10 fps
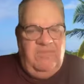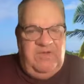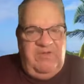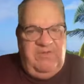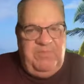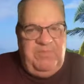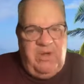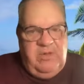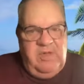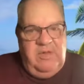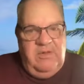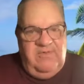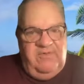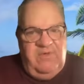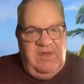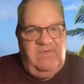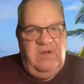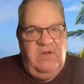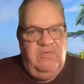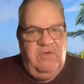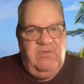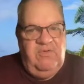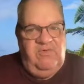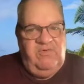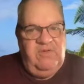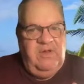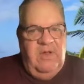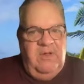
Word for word: they're just poking you to see if you're a real Christian.